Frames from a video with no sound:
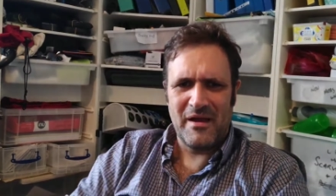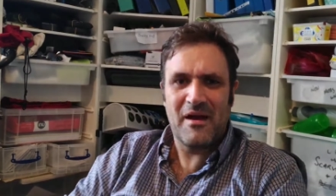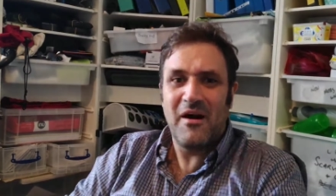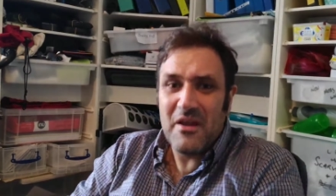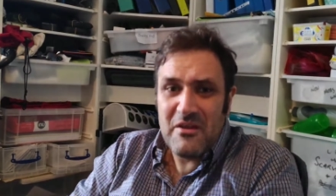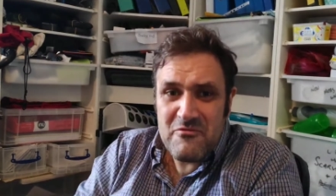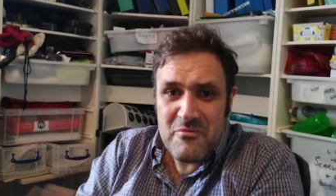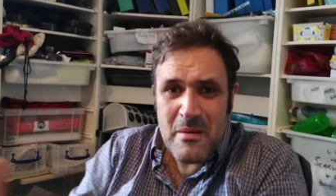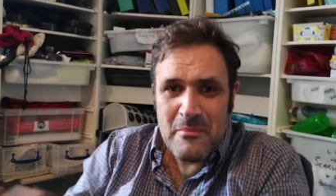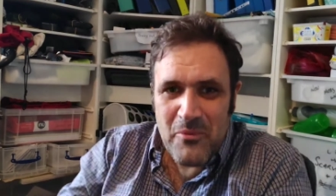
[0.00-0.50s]
I
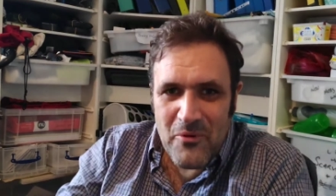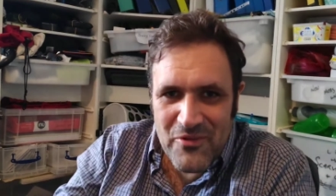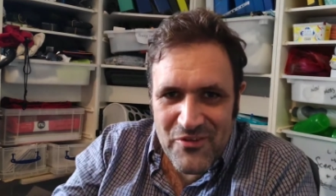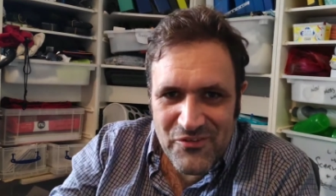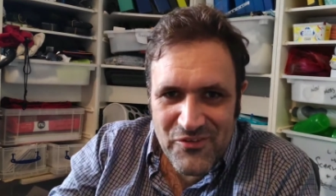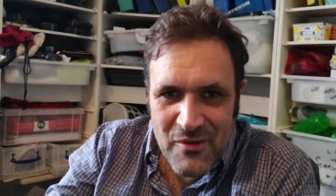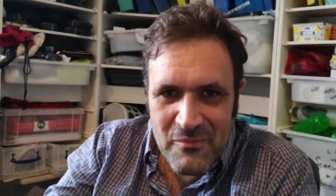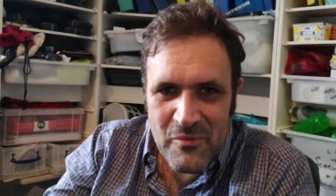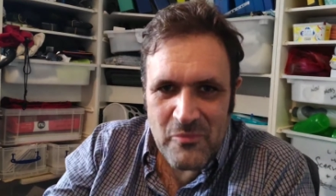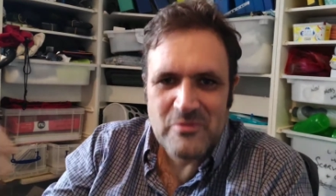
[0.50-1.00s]
can't even remember what
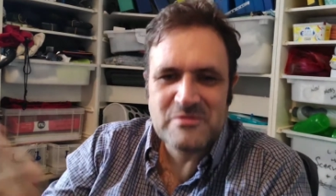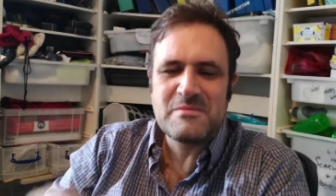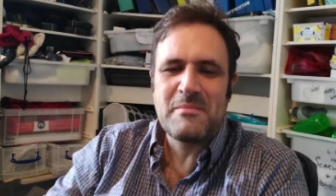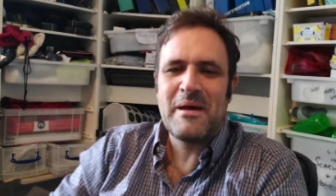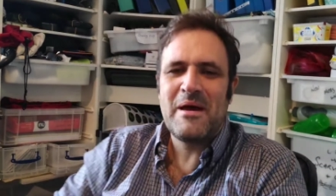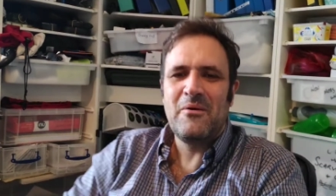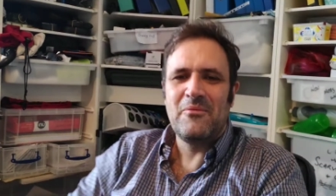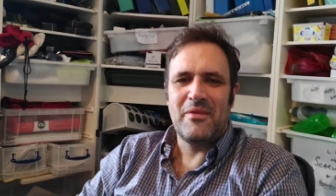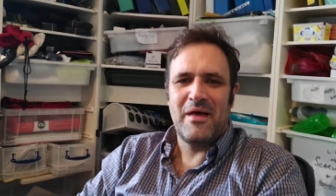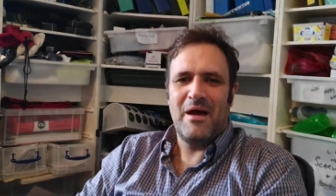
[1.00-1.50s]
the sermon was
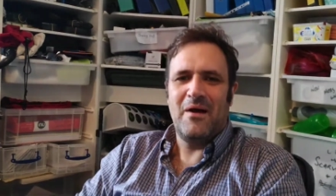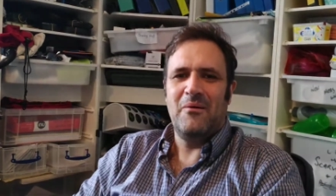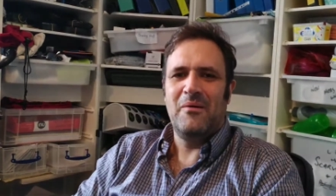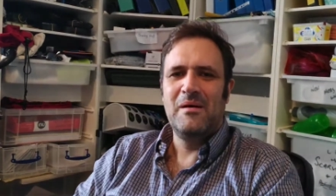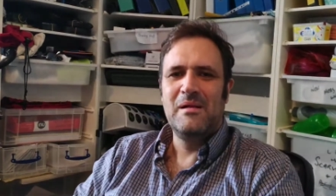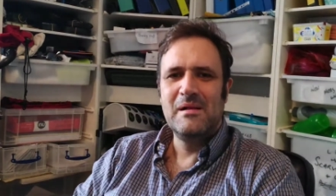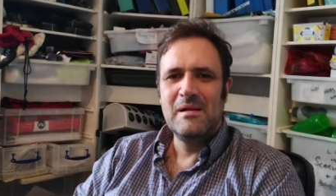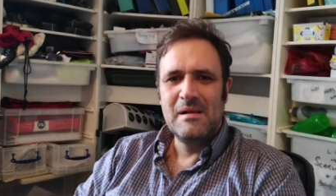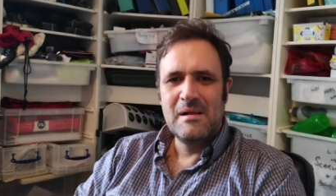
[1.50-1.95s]
about now,